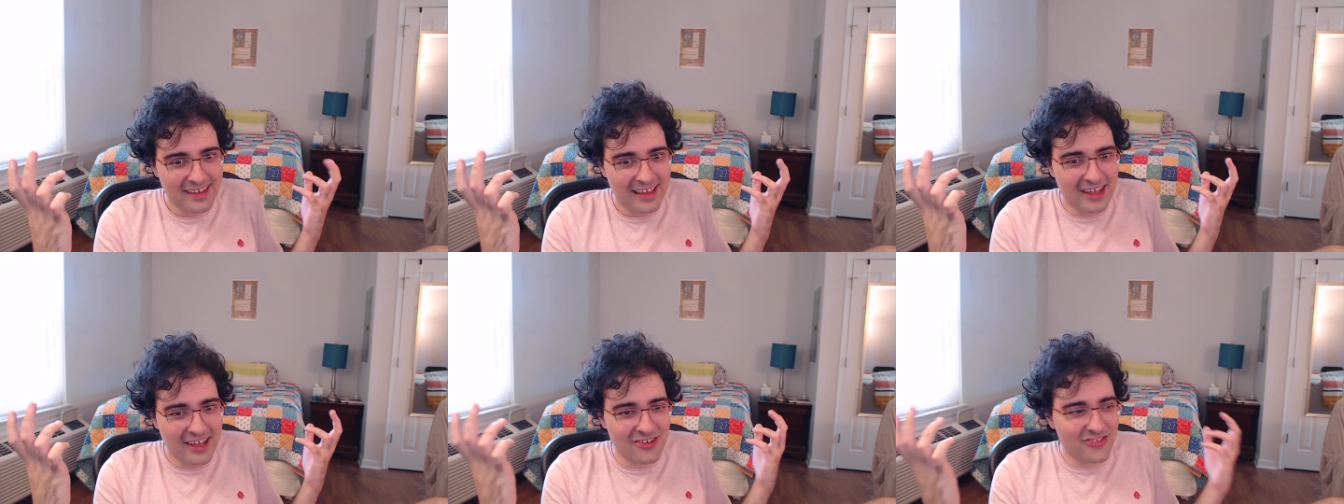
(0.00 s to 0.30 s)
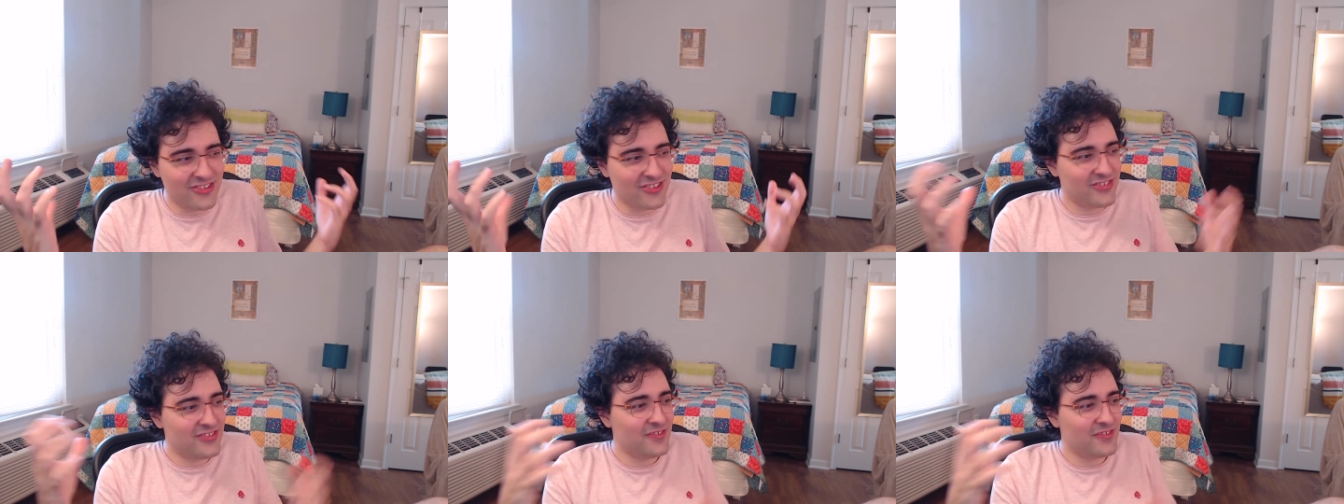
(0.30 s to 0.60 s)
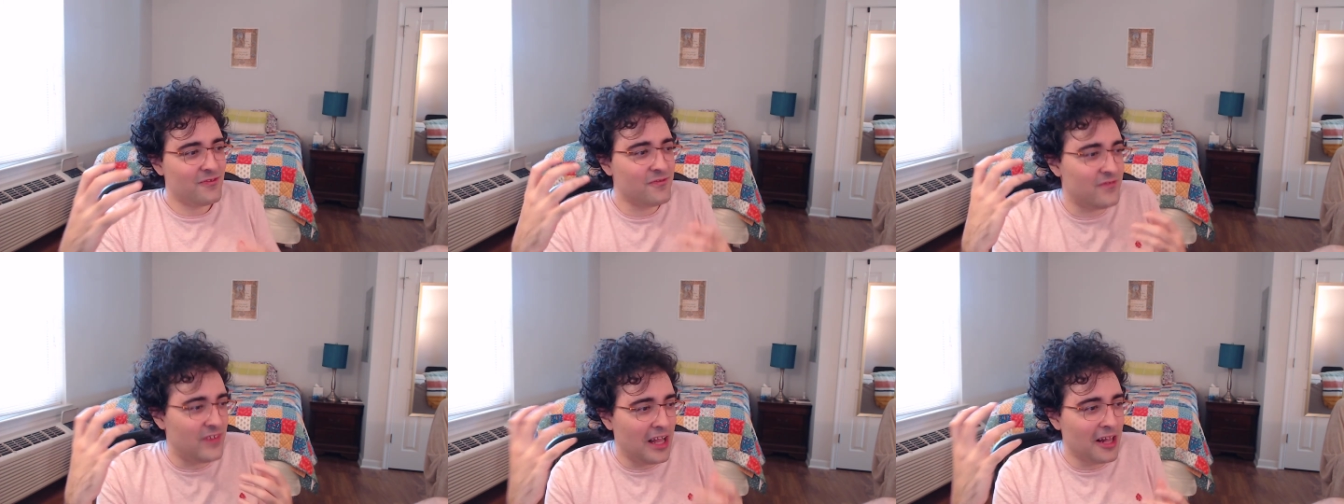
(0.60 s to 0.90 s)
and just
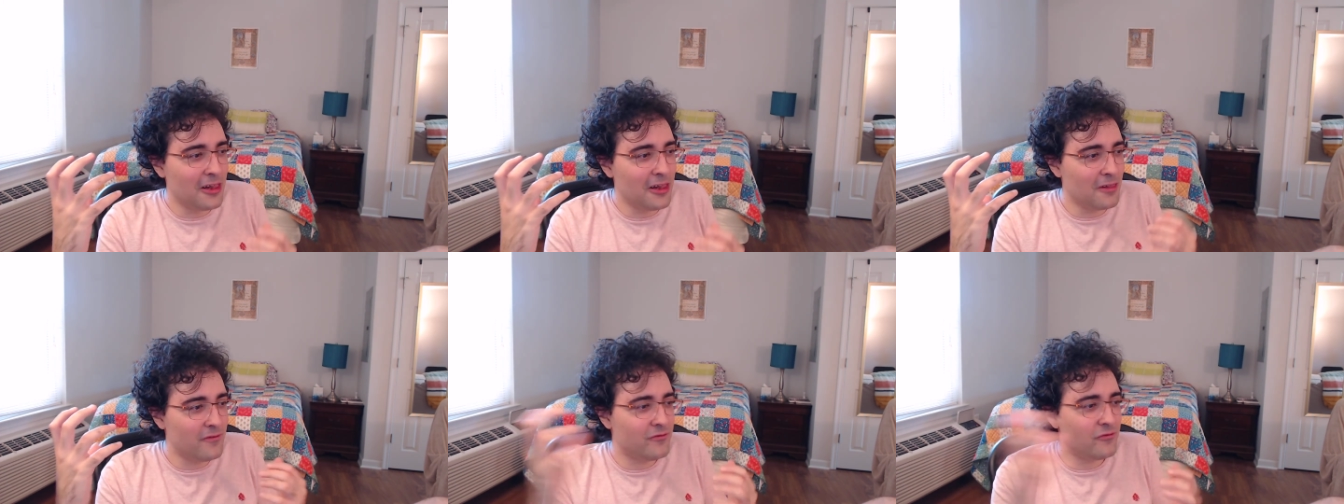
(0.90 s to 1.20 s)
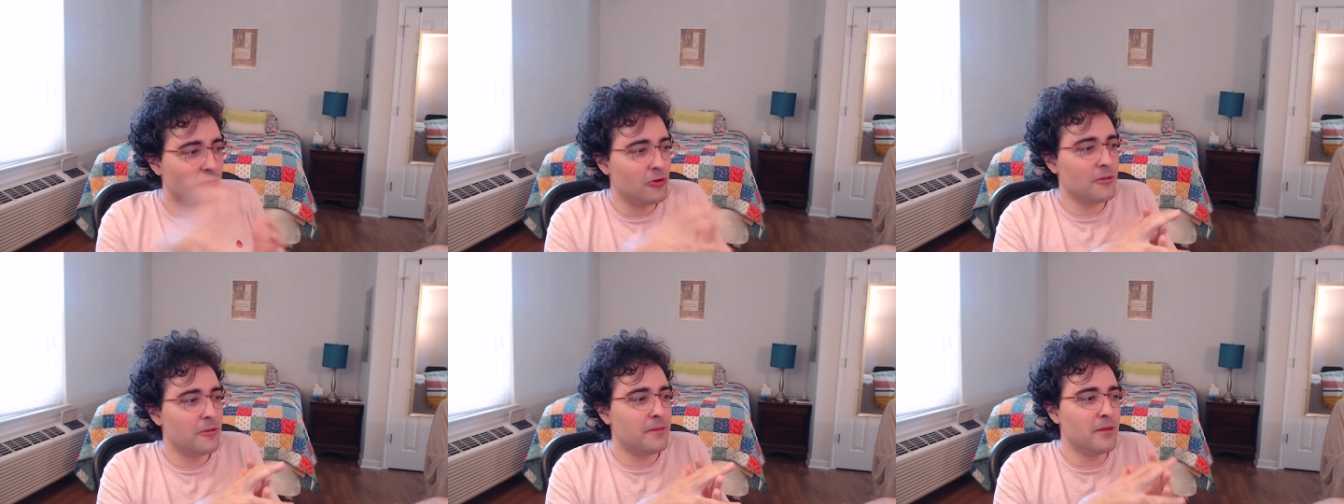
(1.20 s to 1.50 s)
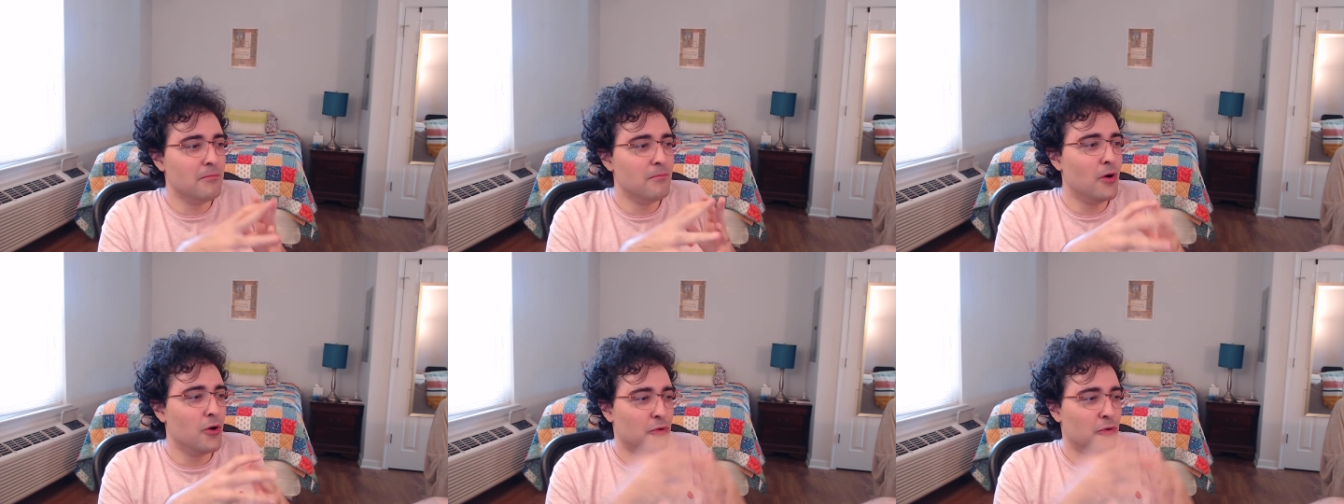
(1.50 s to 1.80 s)
fell for the
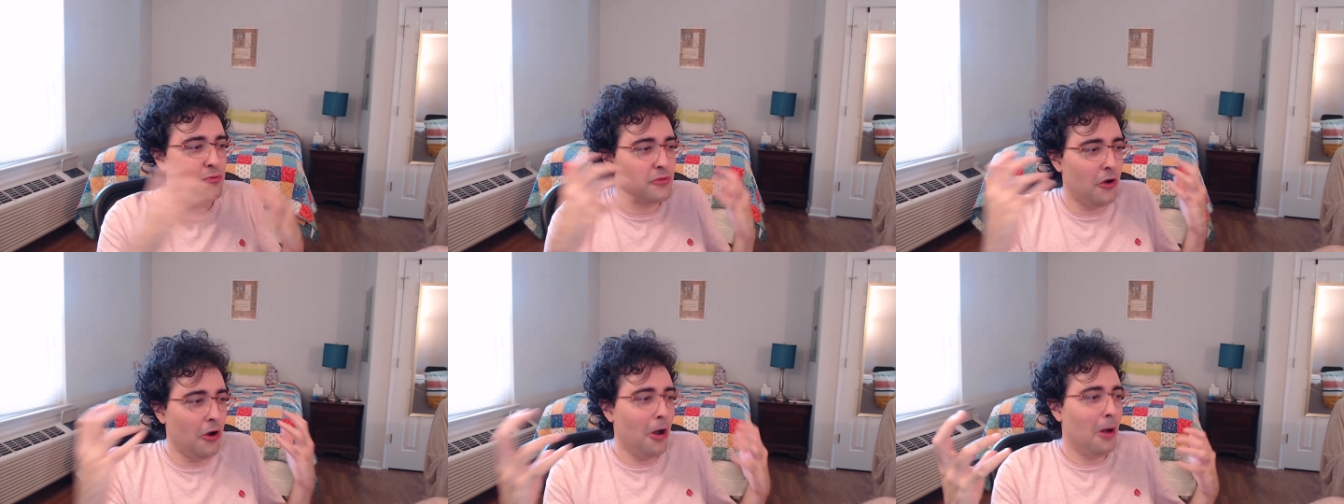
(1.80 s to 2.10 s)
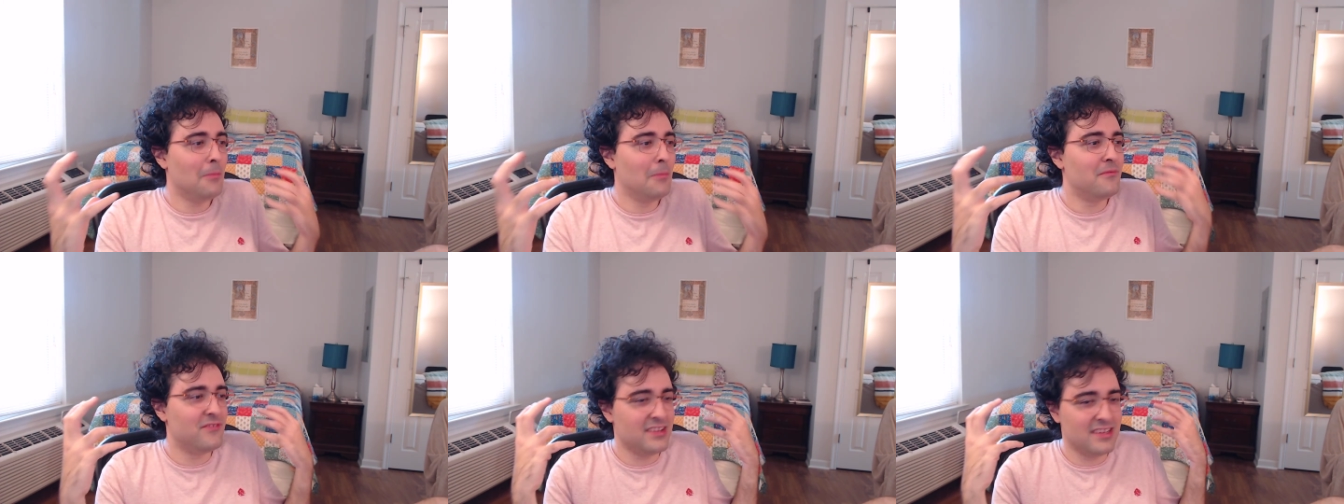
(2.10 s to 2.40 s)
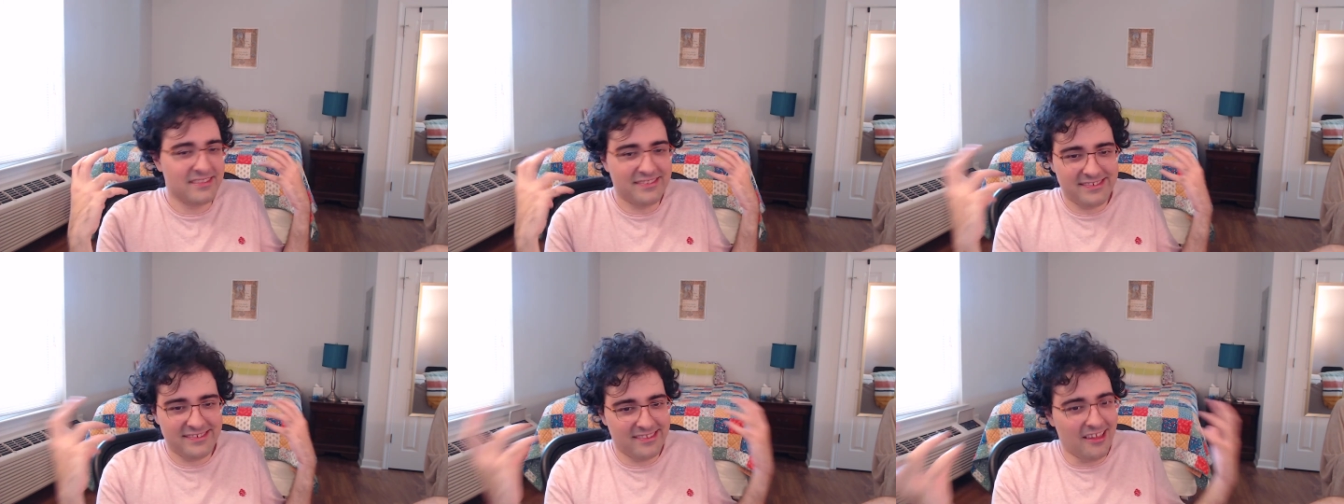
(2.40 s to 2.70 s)
most
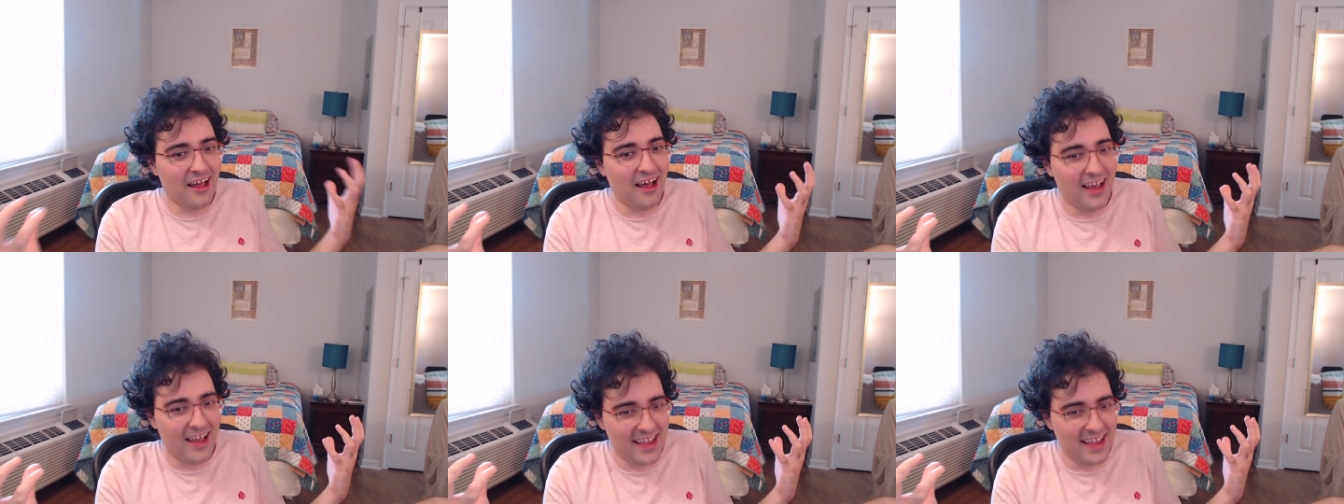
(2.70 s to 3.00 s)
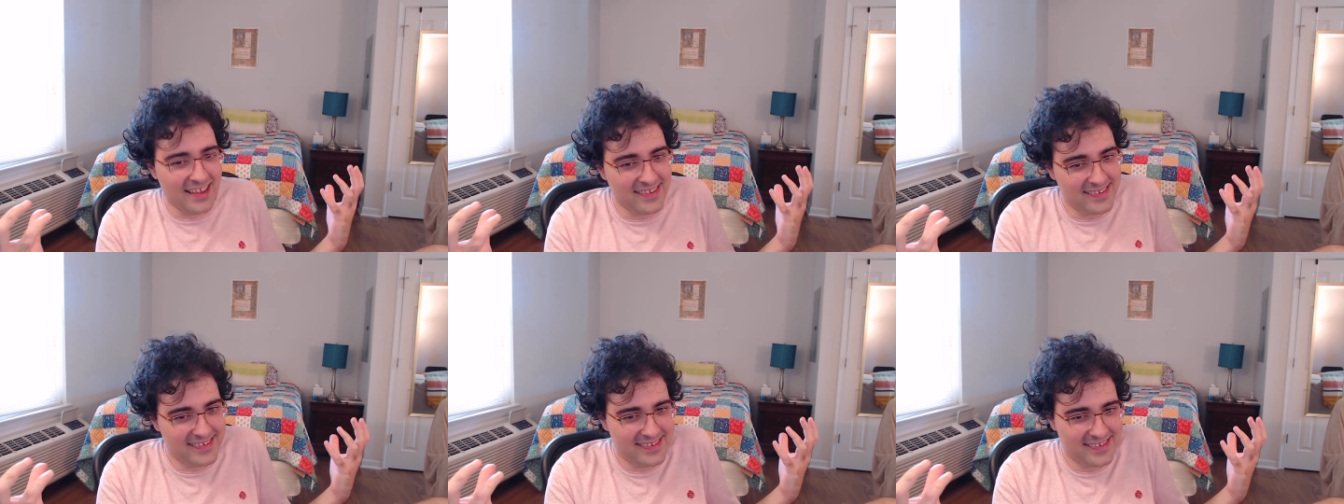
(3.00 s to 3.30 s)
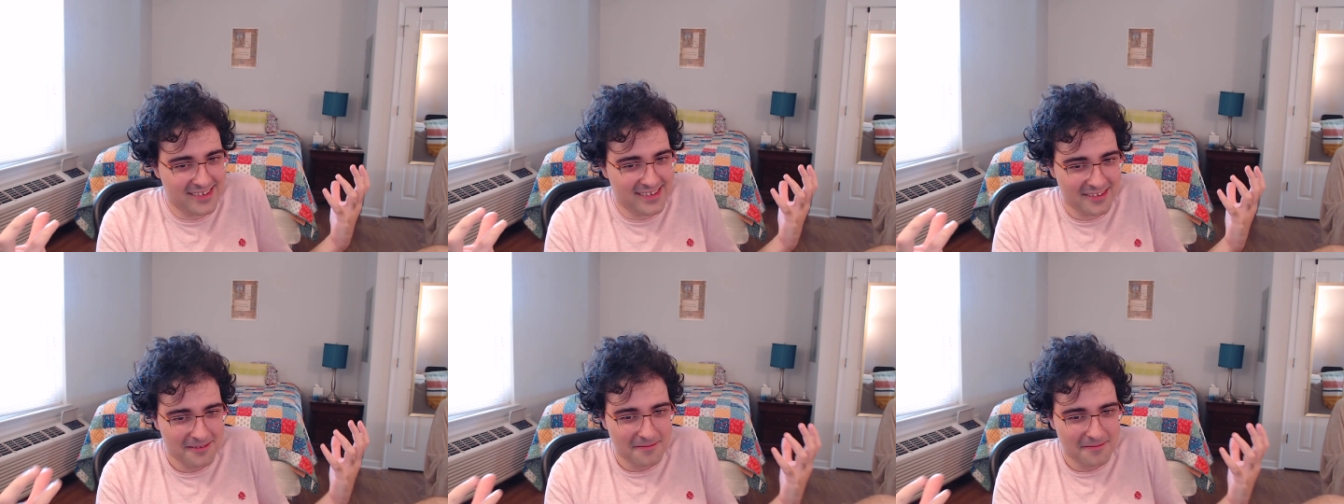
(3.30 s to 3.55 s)
obvious lies.